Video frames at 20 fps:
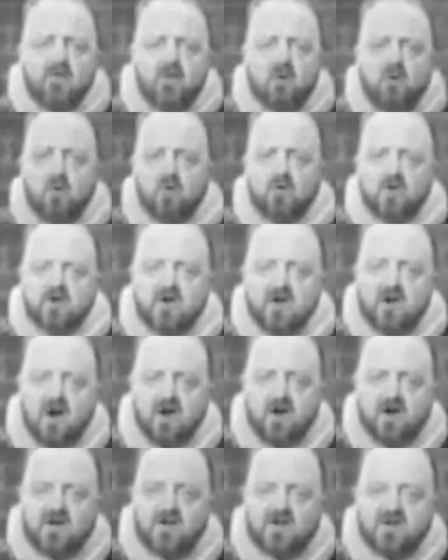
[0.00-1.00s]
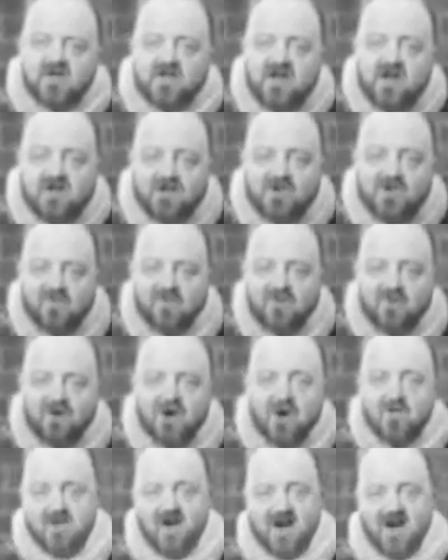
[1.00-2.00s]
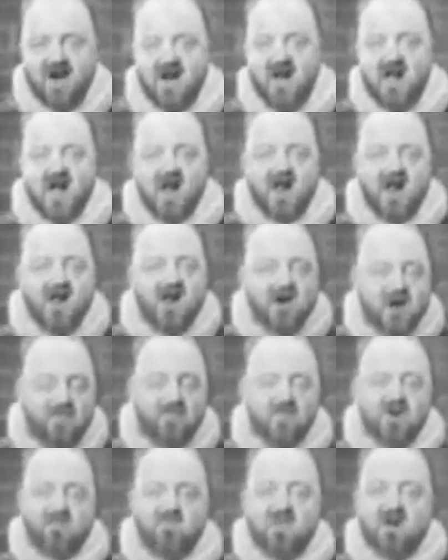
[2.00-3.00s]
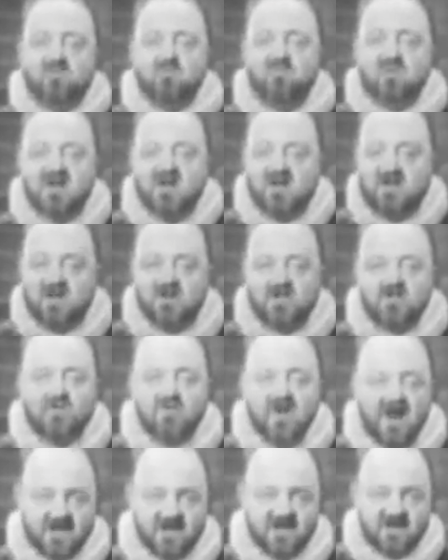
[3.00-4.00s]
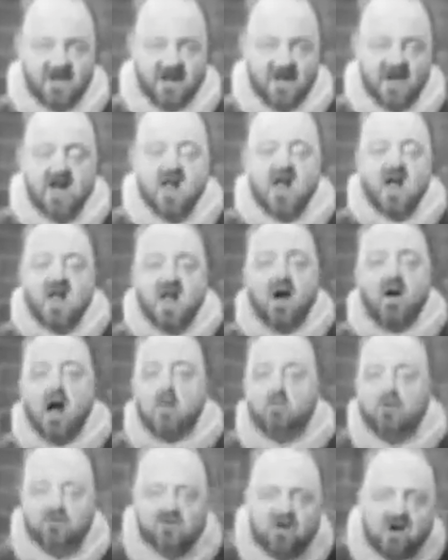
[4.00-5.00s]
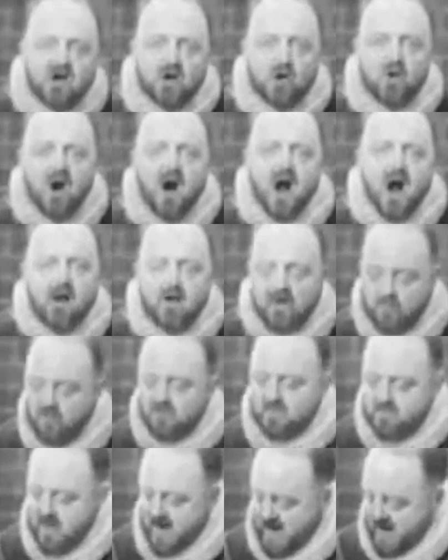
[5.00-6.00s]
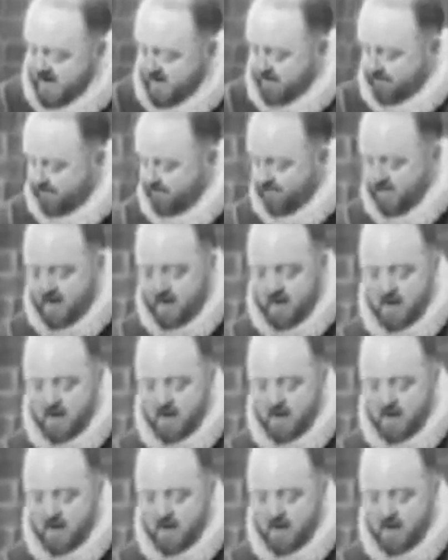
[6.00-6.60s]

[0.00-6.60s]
and I have called it a conceit of coney, and I hope that it may please his fancy. Now, I will tell you how it was made.